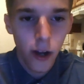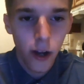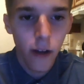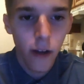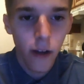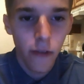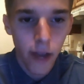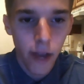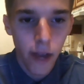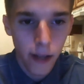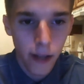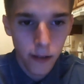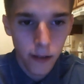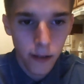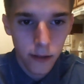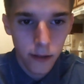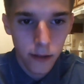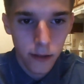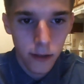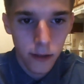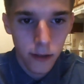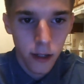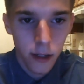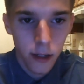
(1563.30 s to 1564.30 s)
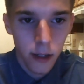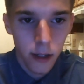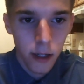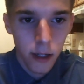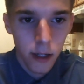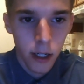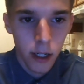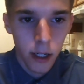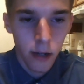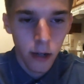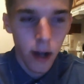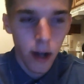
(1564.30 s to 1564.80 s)
events.
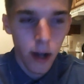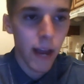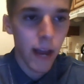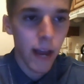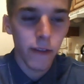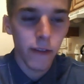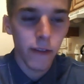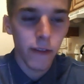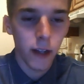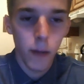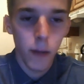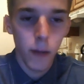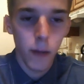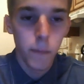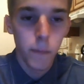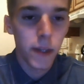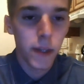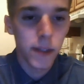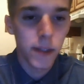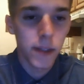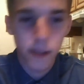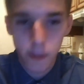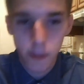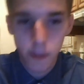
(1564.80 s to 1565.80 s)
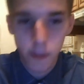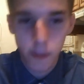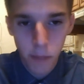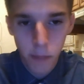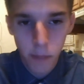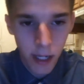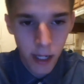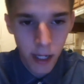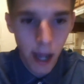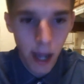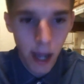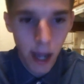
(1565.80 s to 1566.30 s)
Not having a business
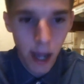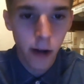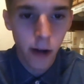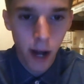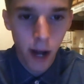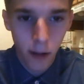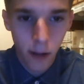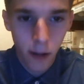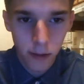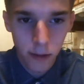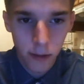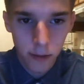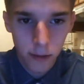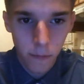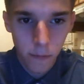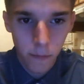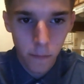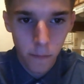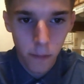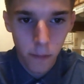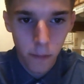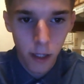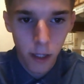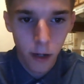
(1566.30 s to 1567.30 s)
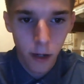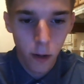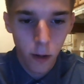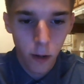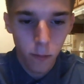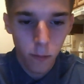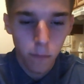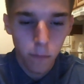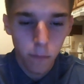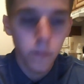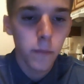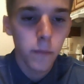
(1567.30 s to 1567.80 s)
meeting at your house.
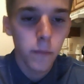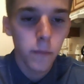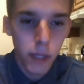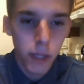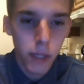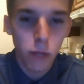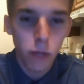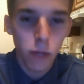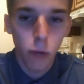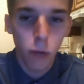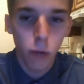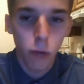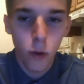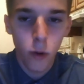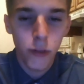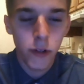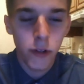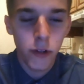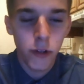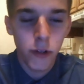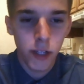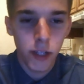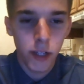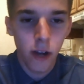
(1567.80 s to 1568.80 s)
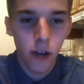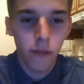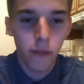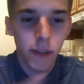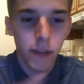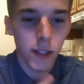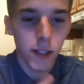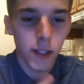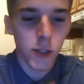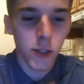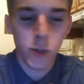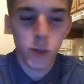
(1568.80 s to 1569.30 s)
Be real with yourself,
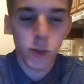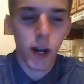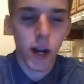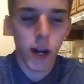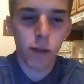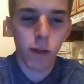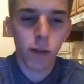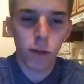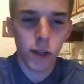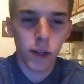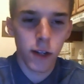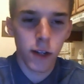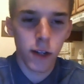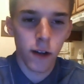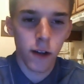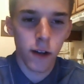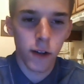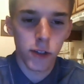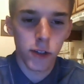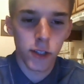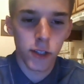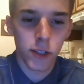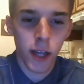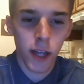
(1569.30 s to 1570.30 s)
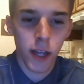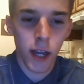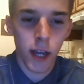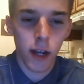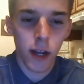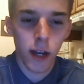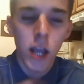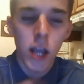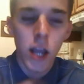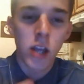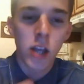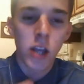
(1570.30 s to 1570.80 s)
and this is what I really didn't
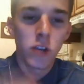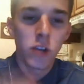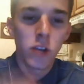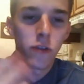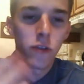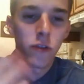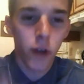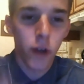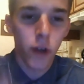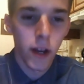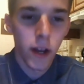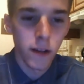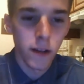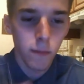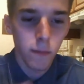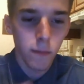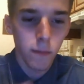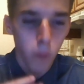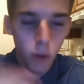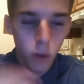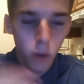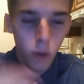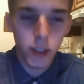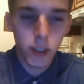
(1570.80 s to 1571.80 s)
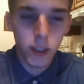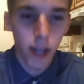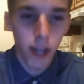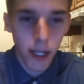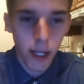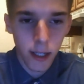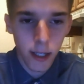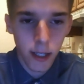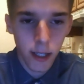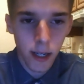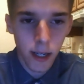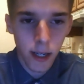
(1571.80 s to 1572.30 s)
understand. Your friends, most
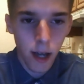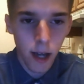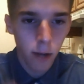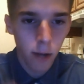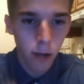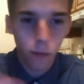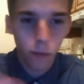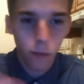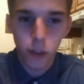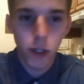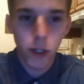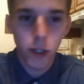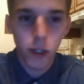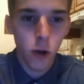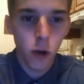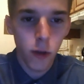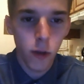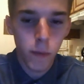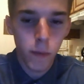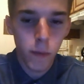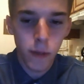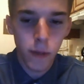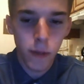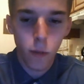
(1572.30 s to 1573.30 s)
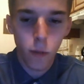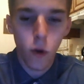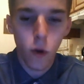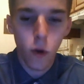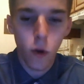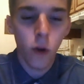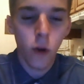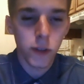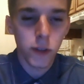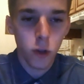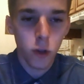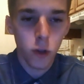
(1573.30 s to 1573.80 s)
likely, I don't really know the people
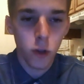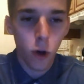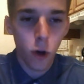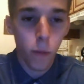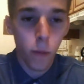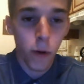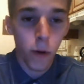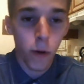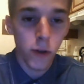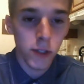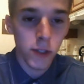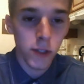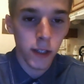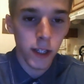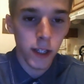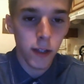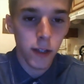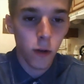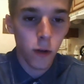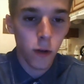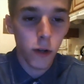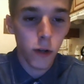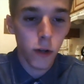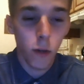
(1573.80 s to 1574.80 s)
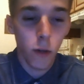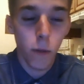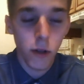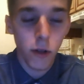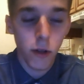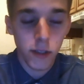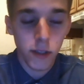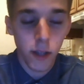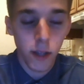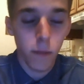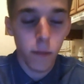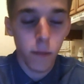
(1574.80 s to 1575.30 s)
on this call personally, don't
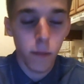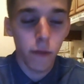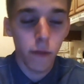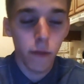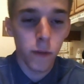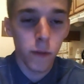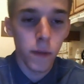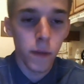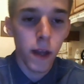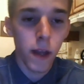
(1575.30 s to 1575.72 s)
know some of them,